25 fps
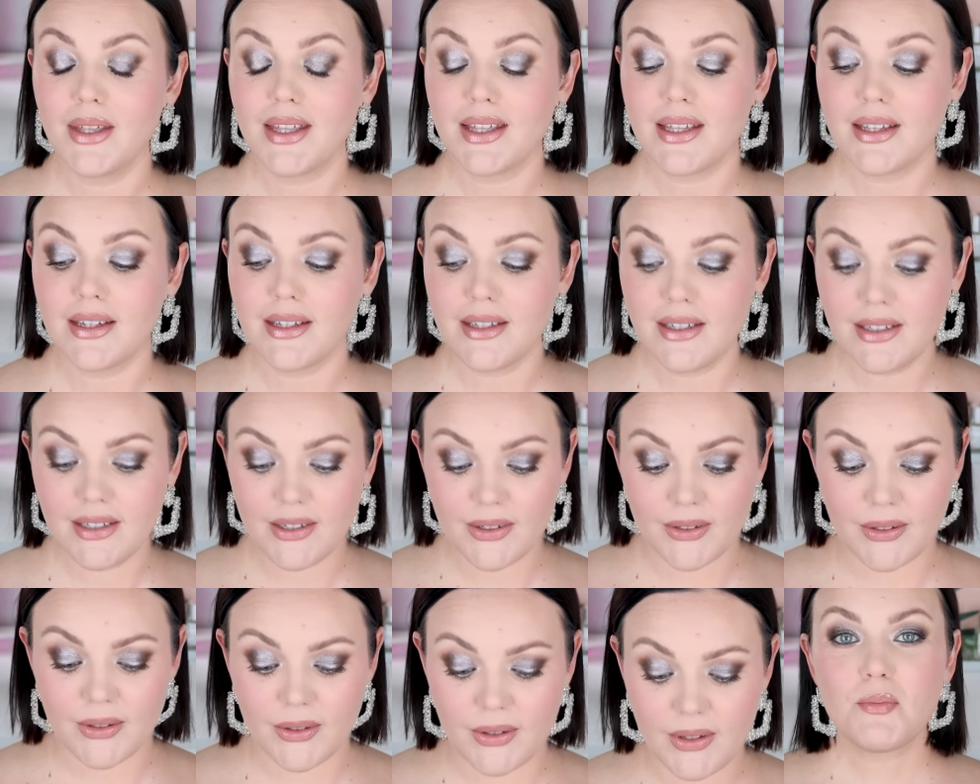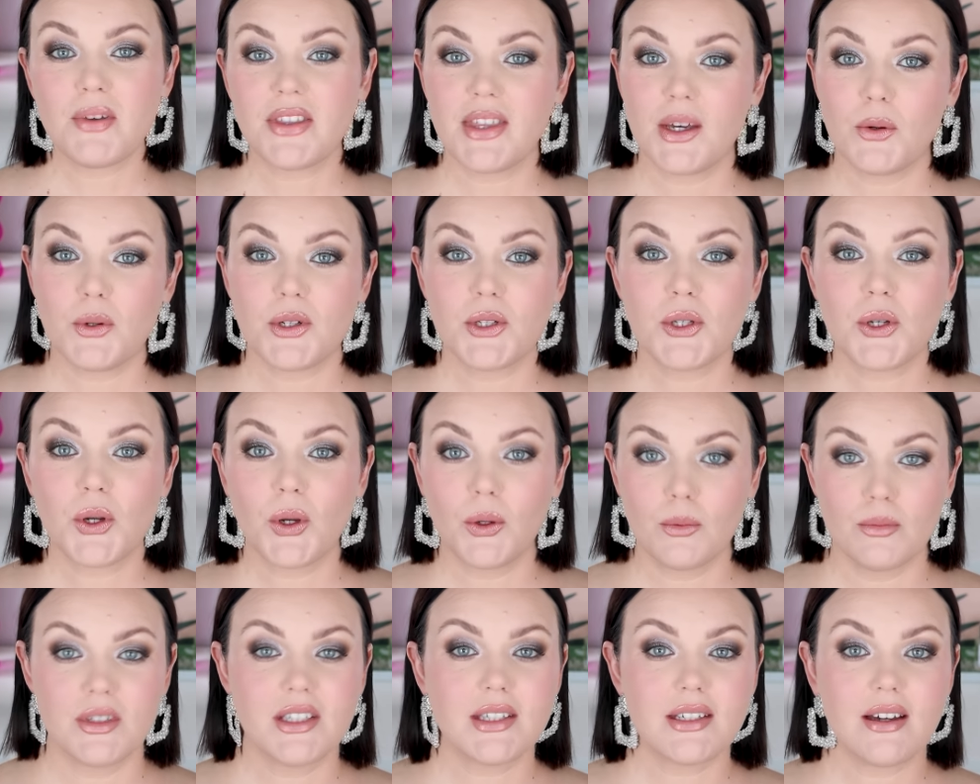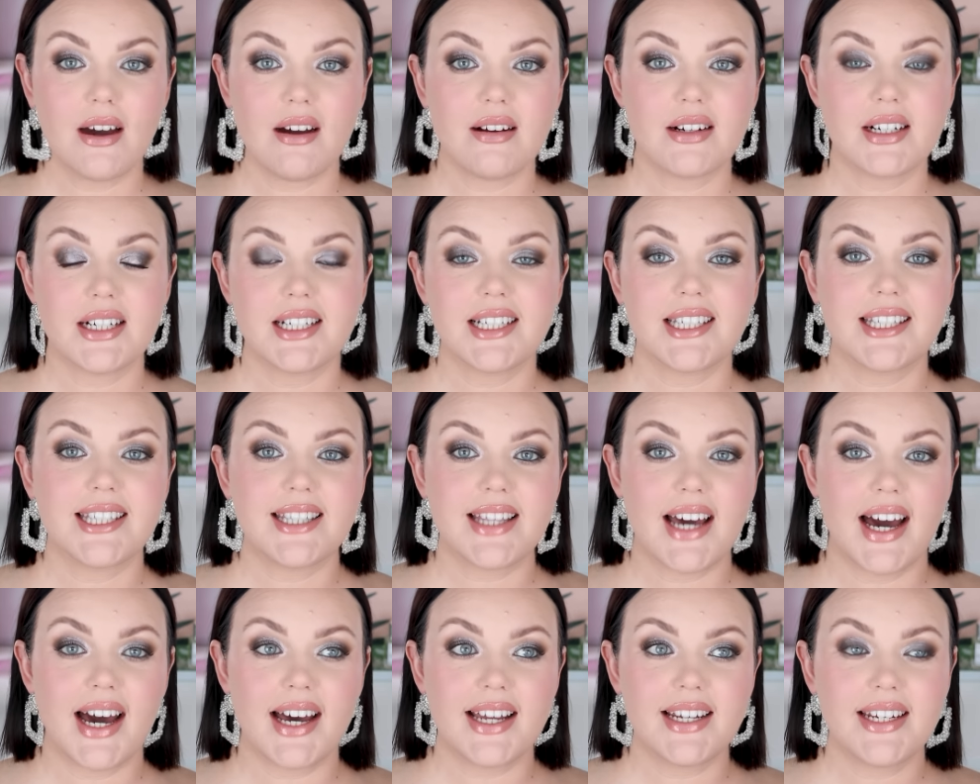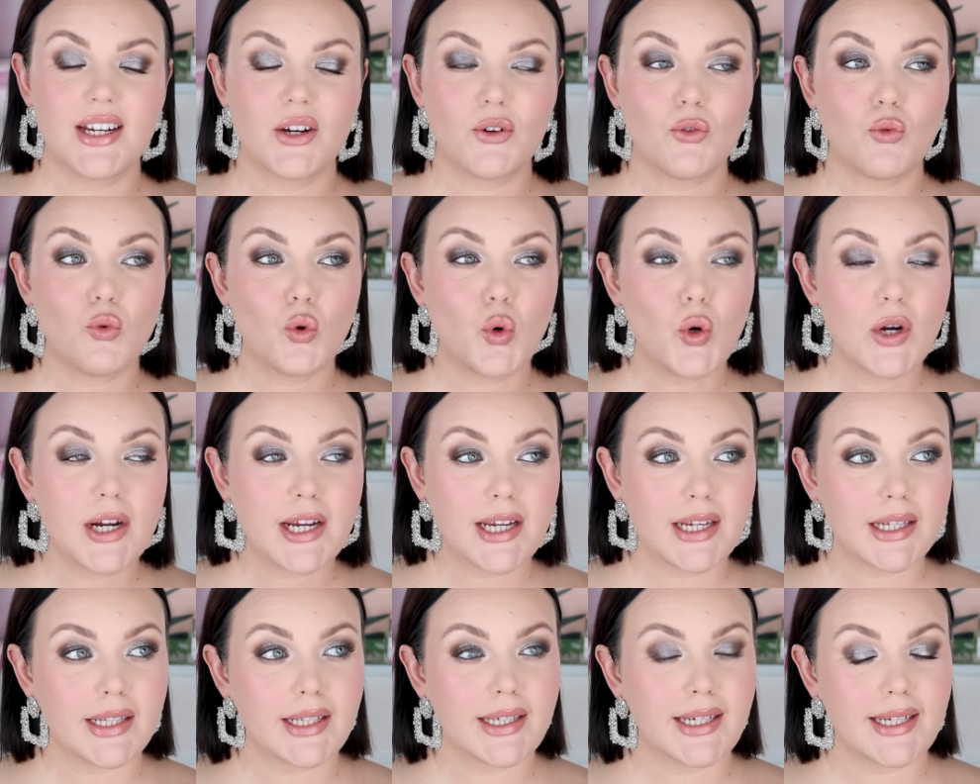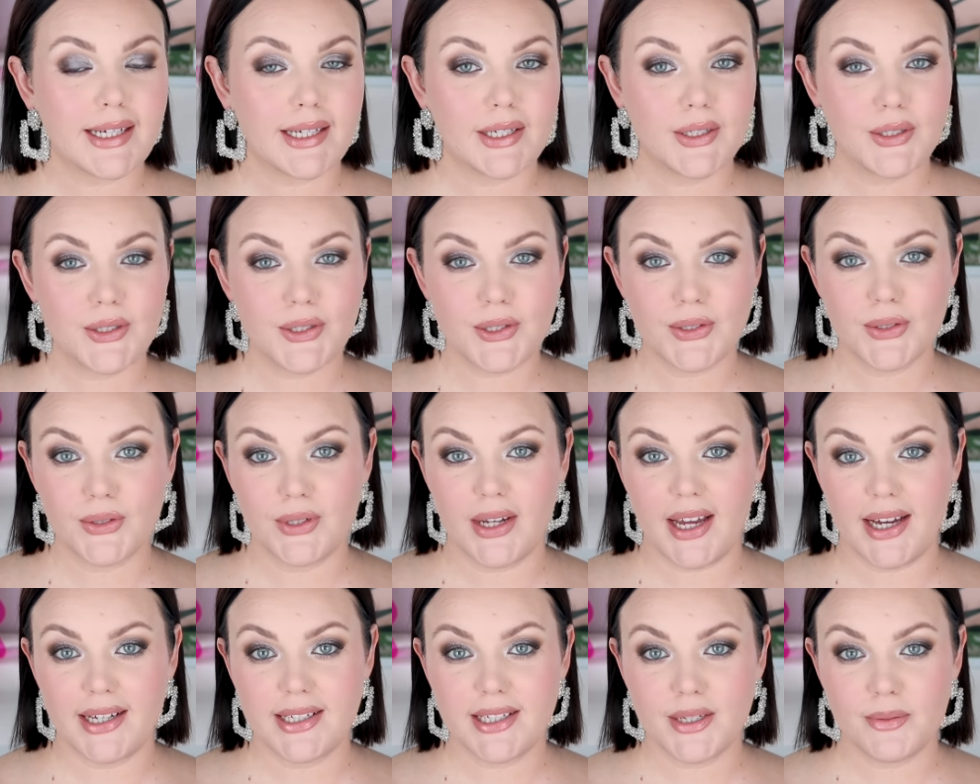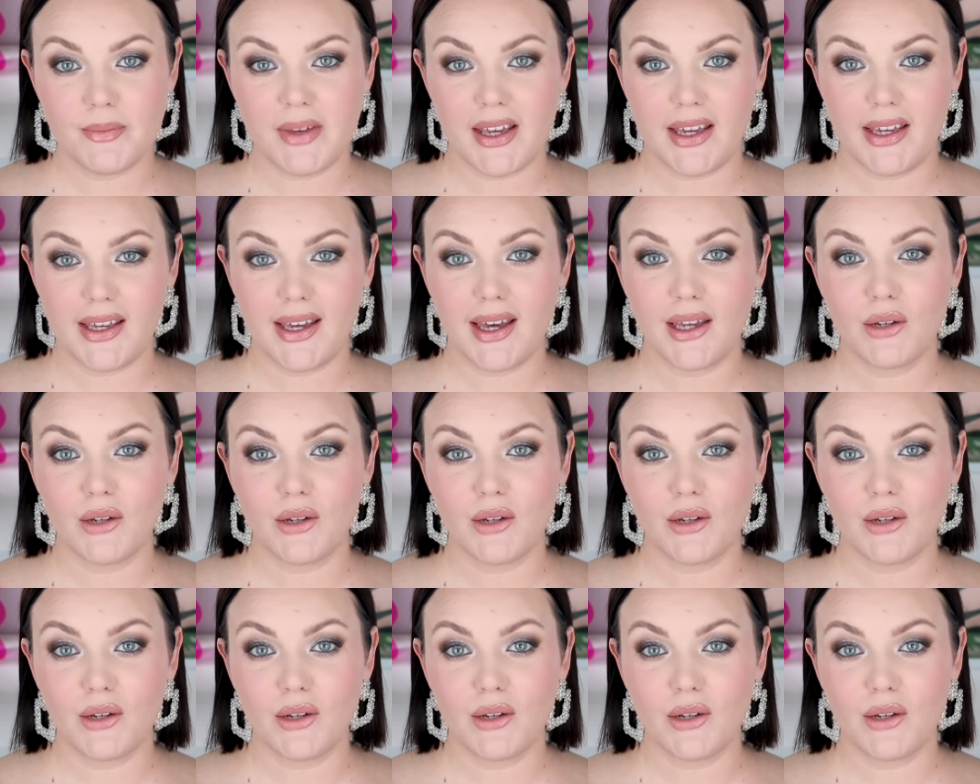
I know. But there were two mascaras that really stood out to me.